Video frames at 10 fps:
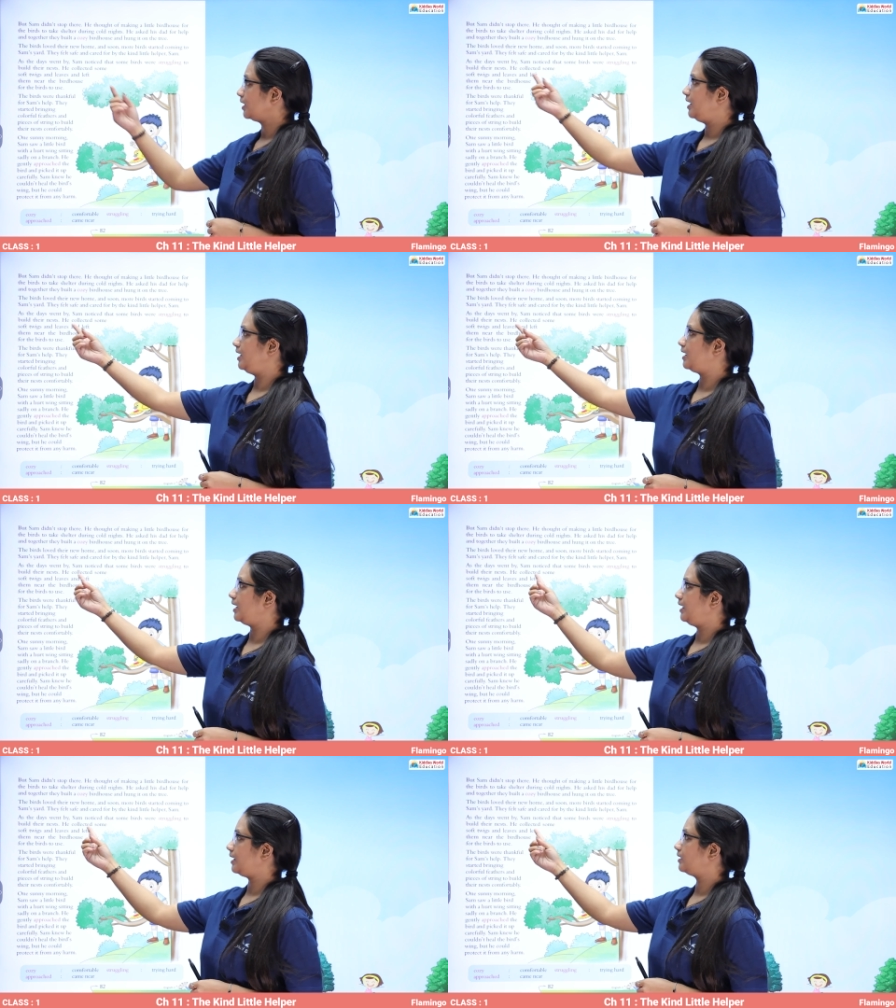He
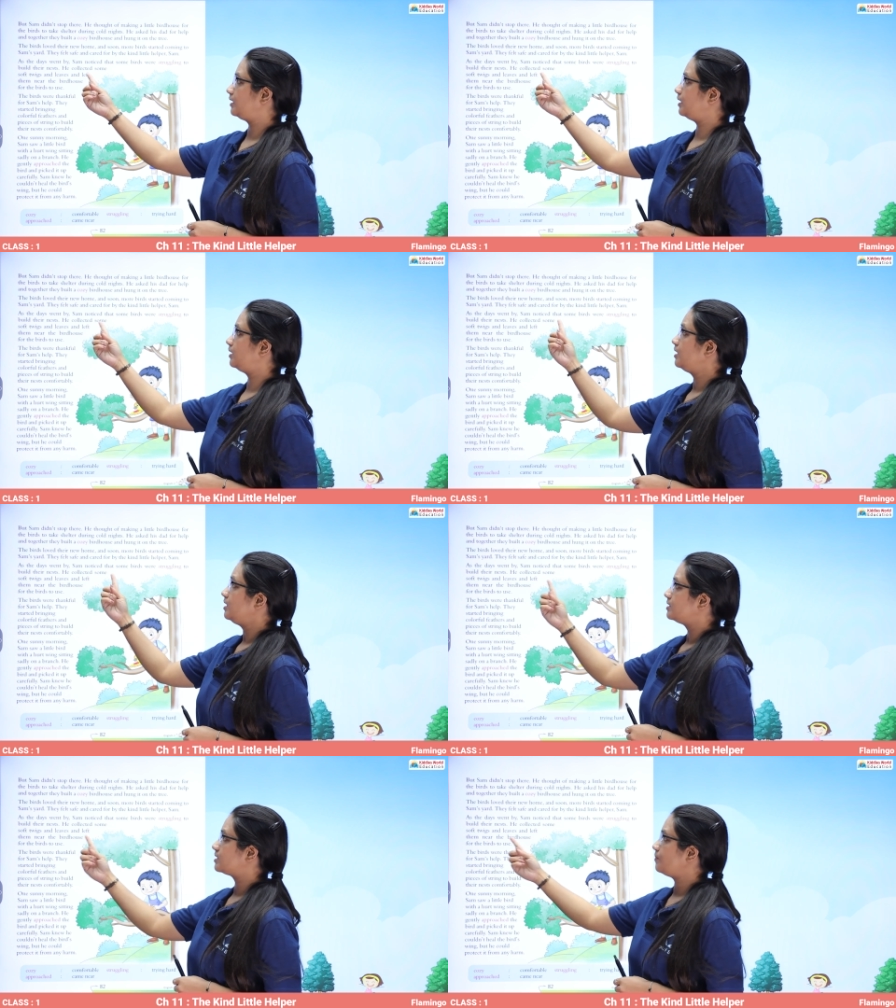collected
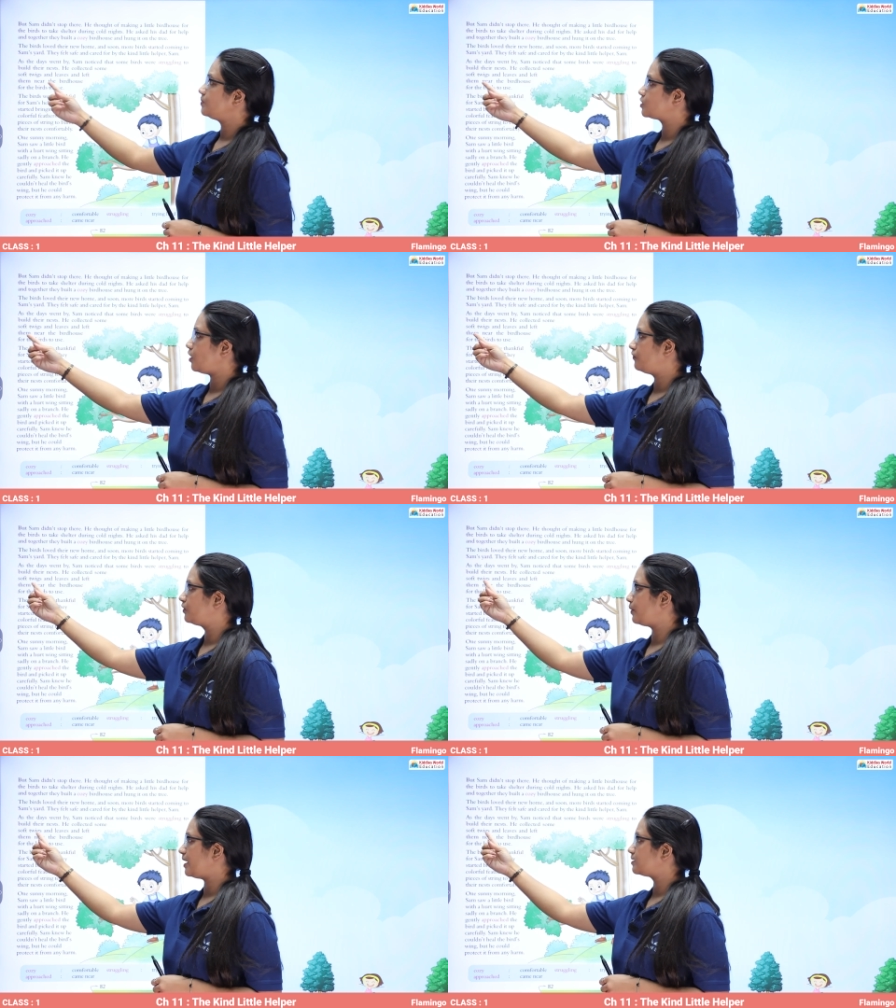some soft
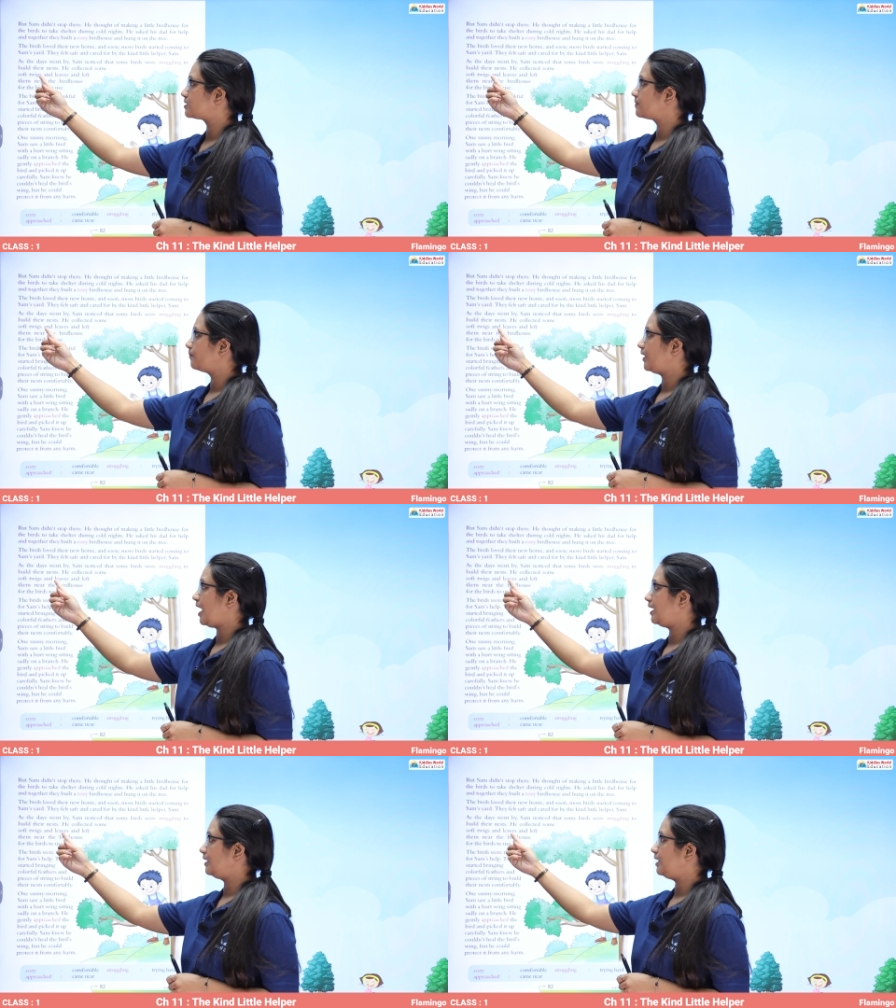twigs
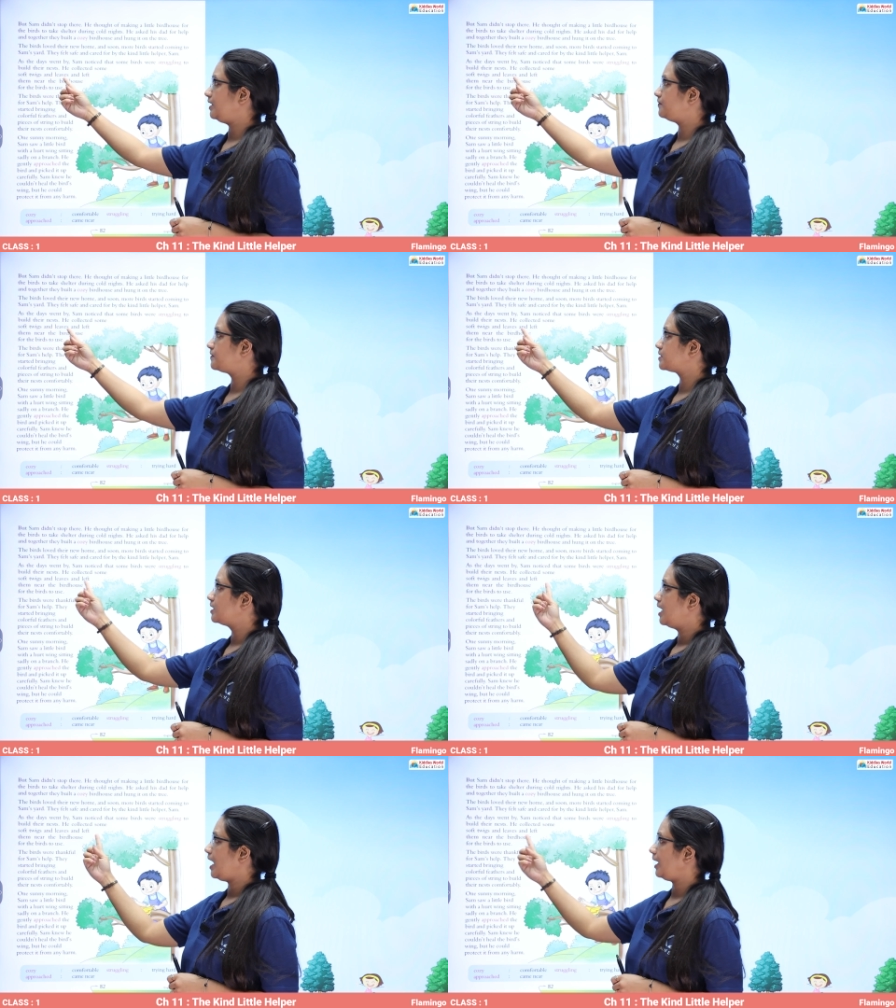and leaves
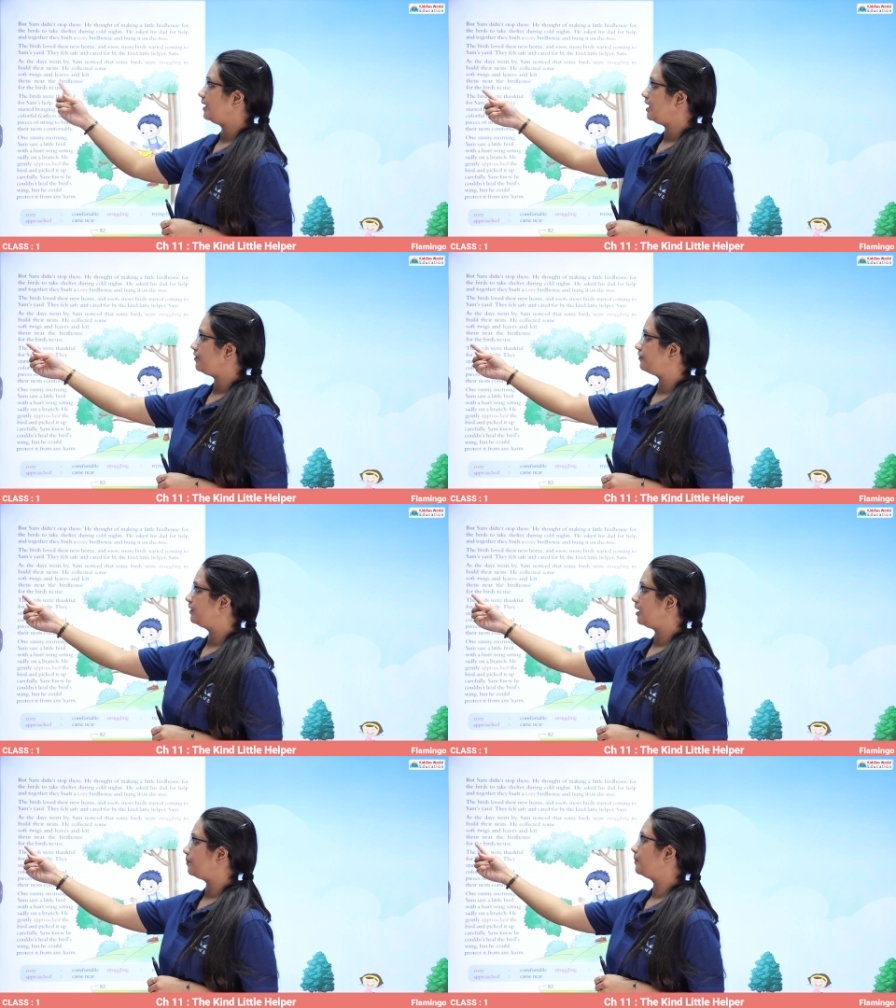and left
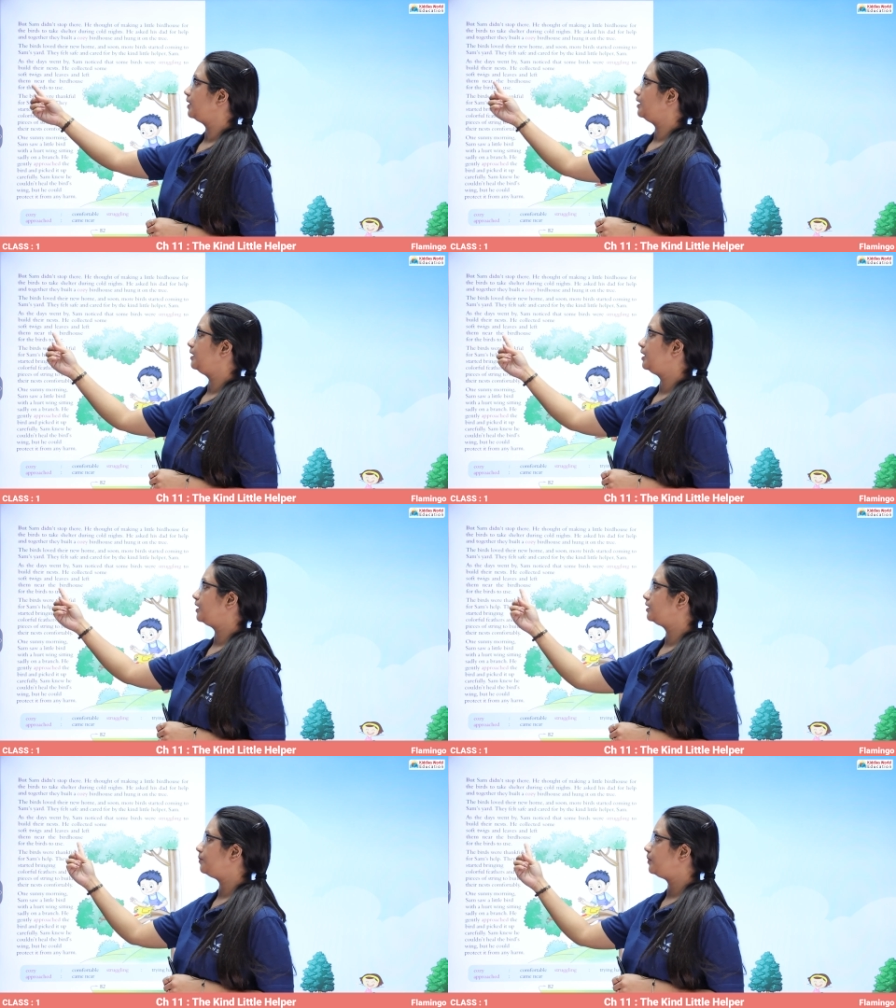them
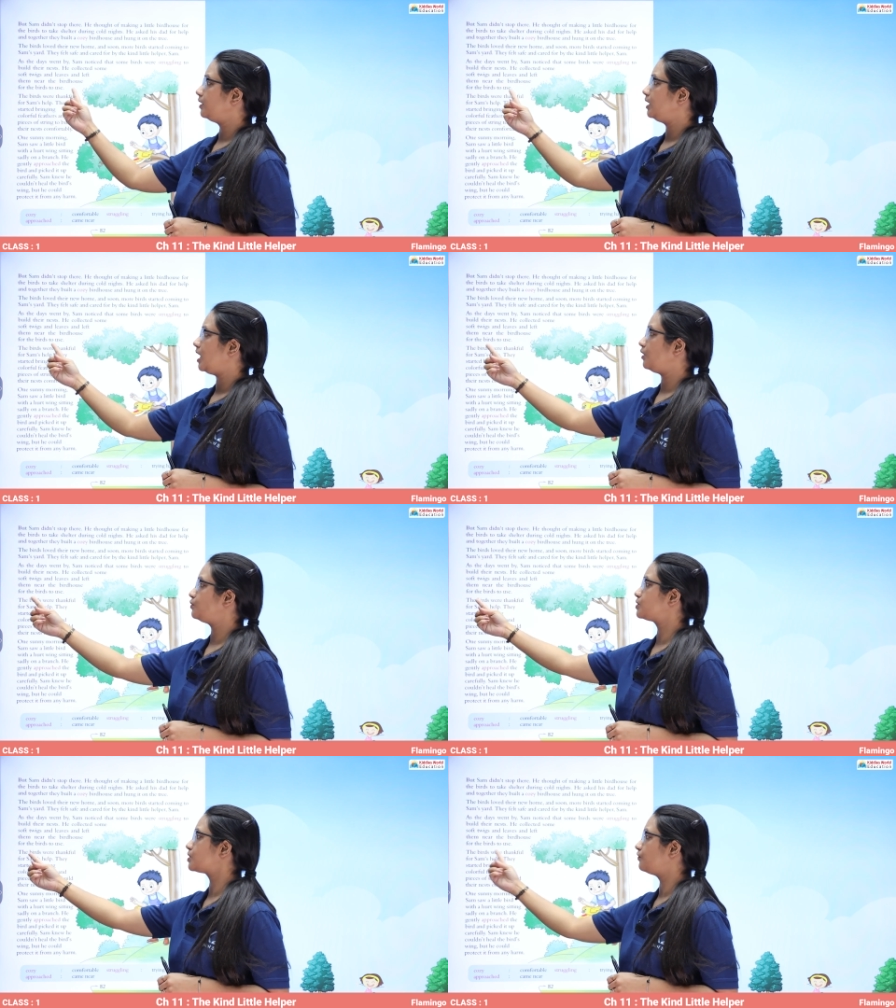near the
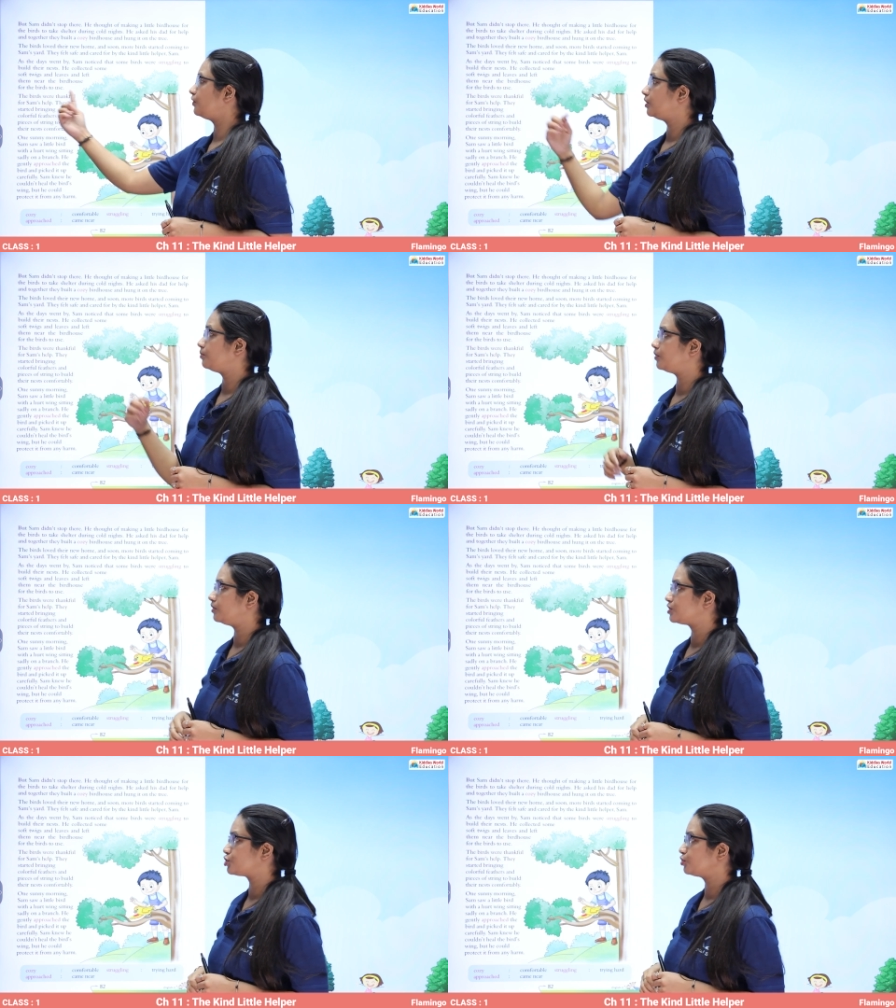birdhouse for the
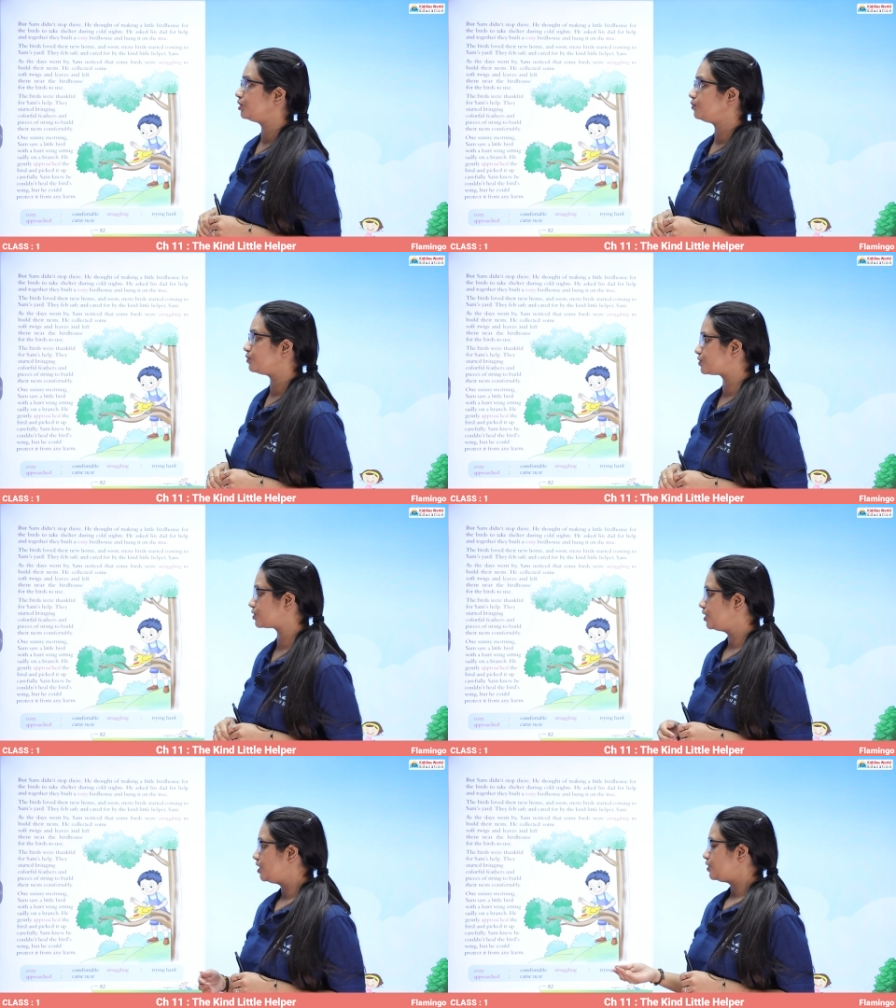birds to use.